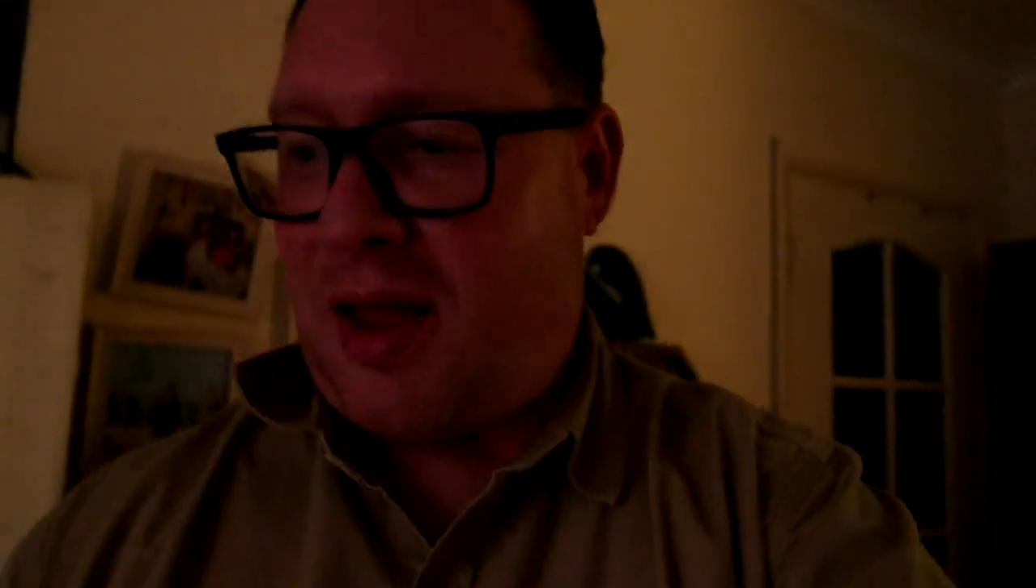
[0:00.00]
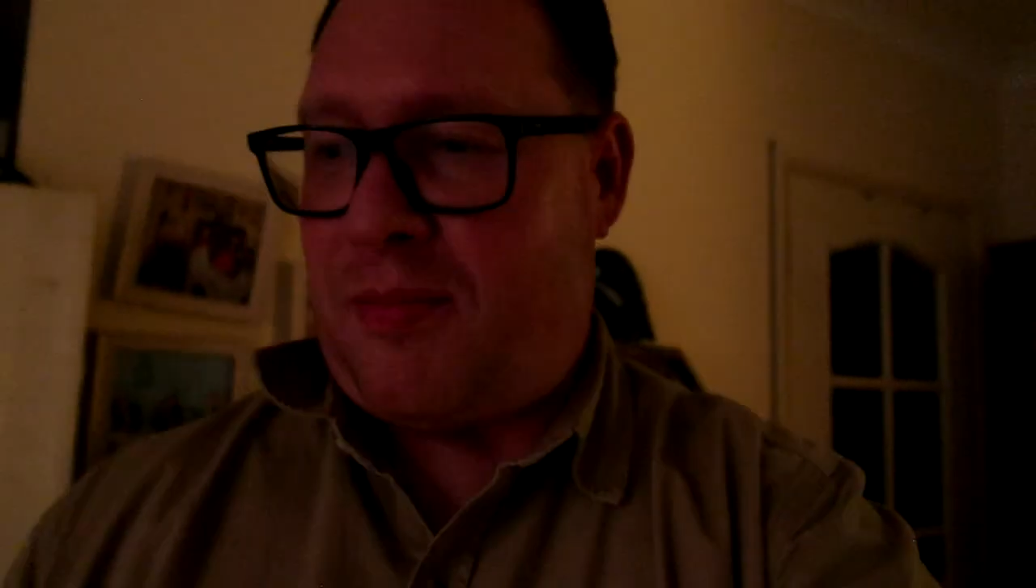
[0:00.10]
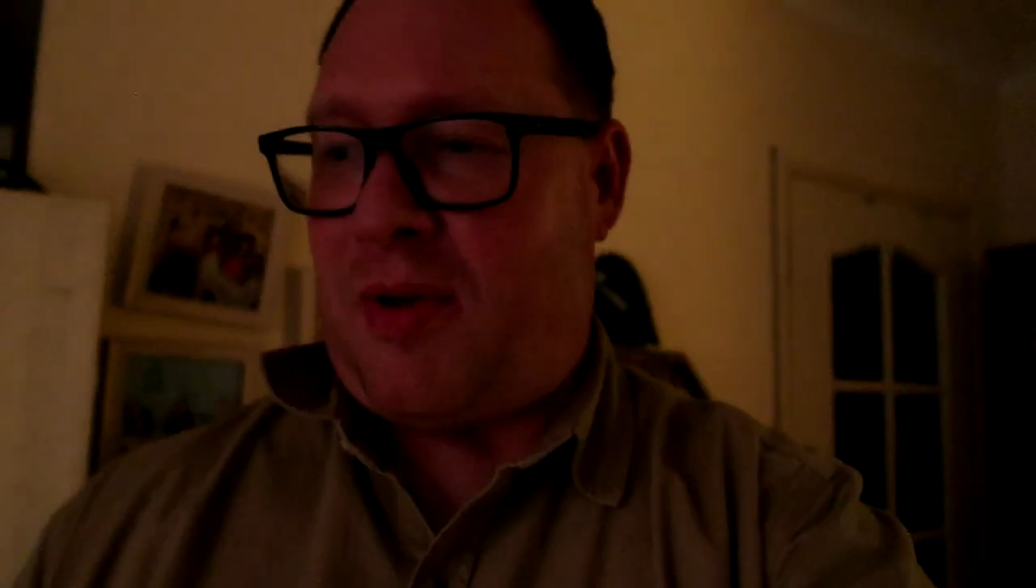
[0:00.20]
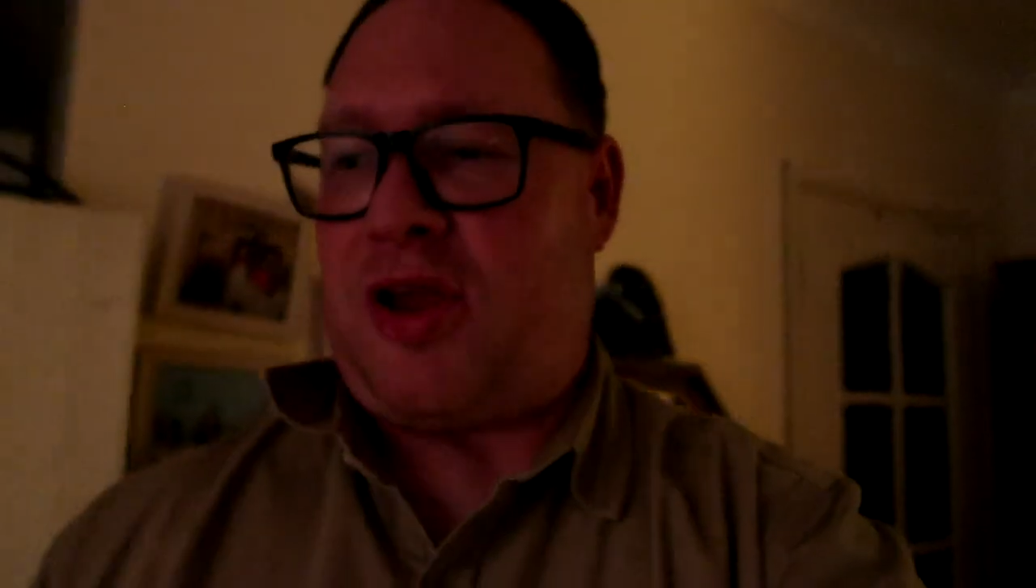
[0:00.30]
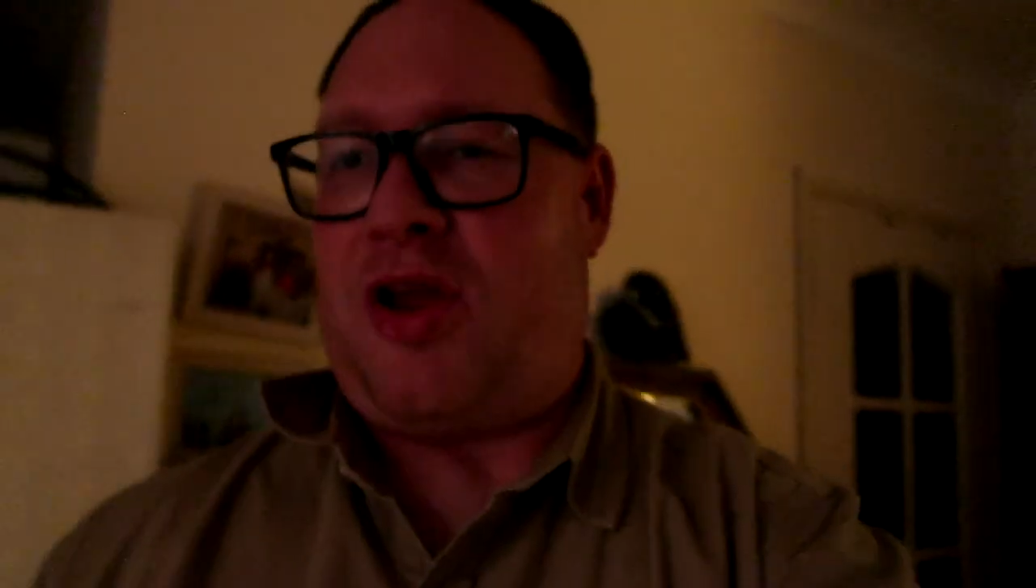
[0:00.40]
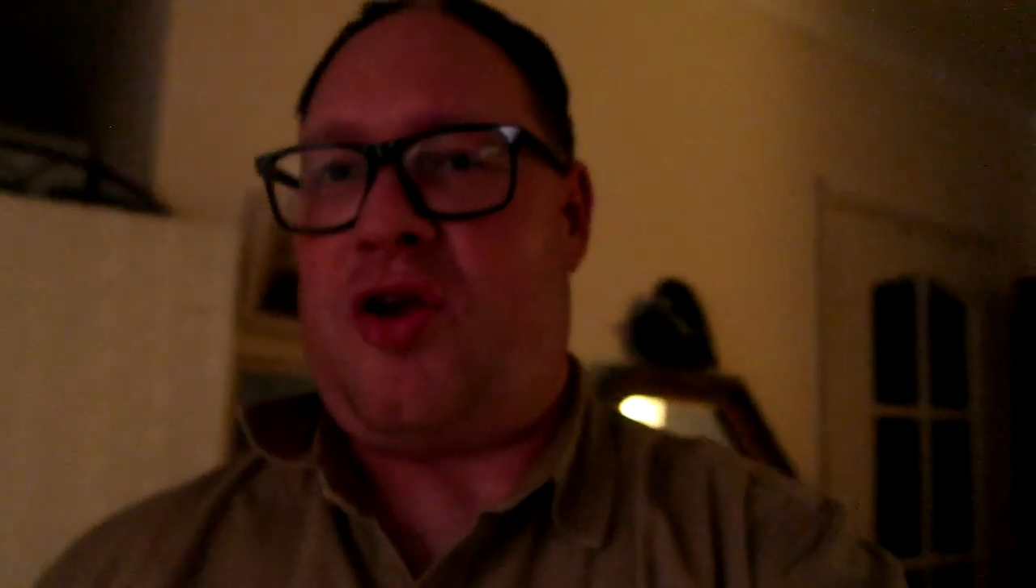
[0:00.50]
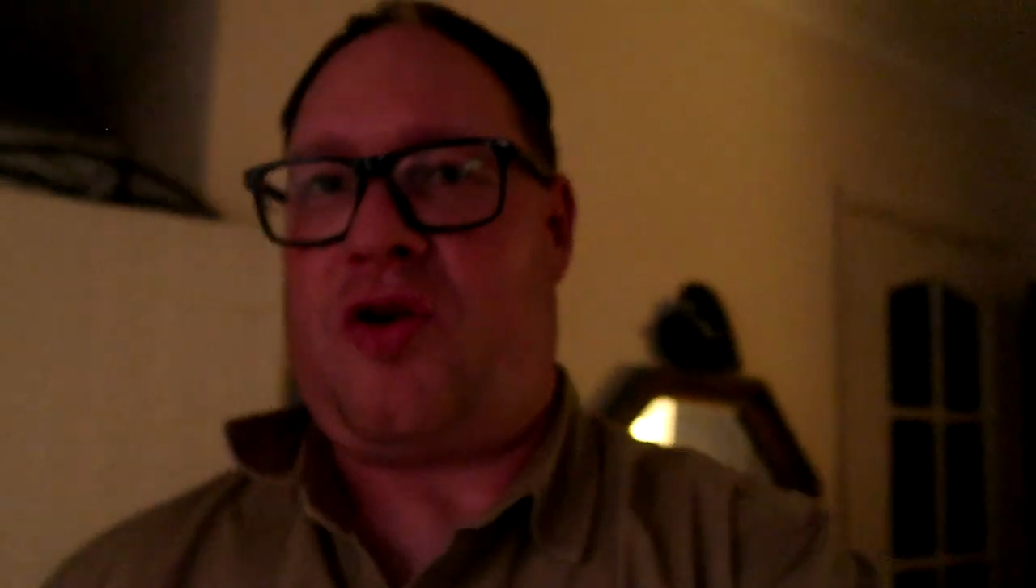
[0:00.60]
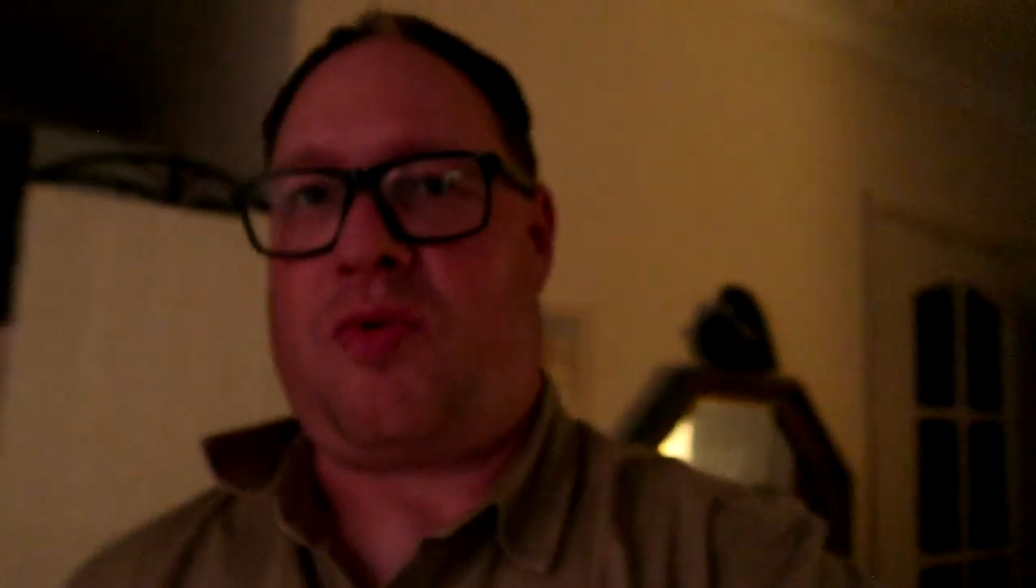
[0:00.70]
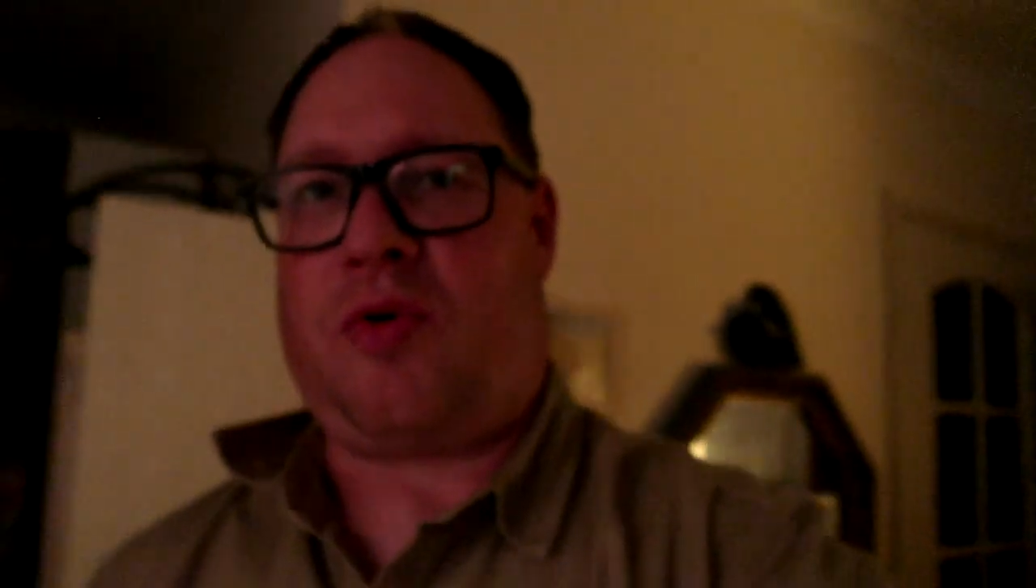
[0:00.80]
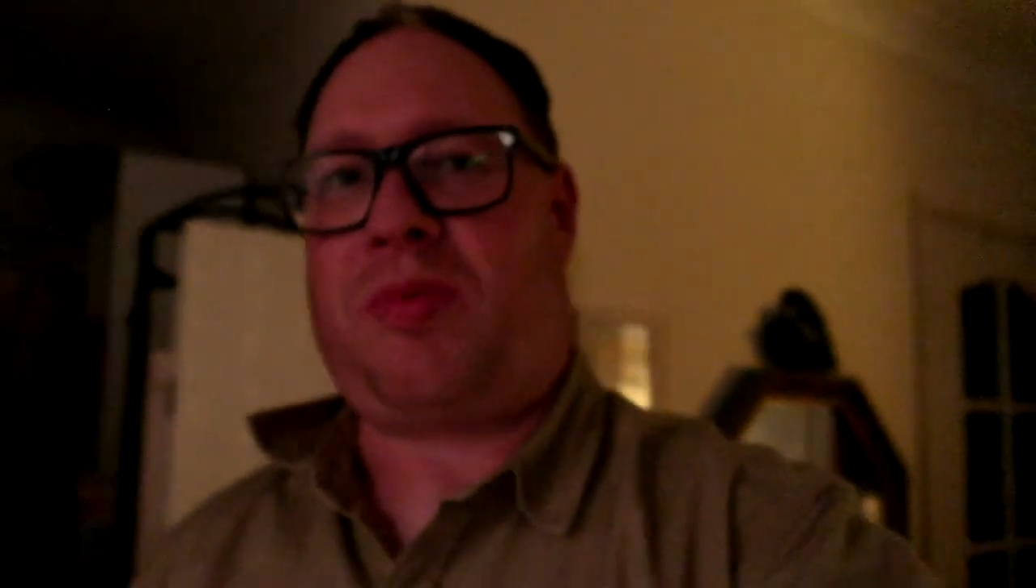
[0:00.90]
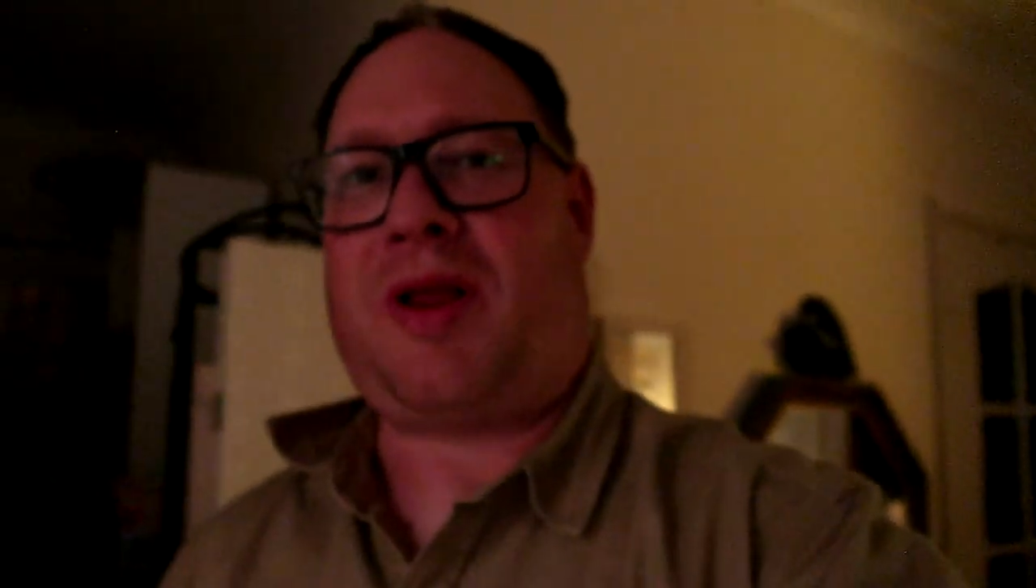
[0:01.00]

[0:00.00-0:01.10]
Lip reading: in my usual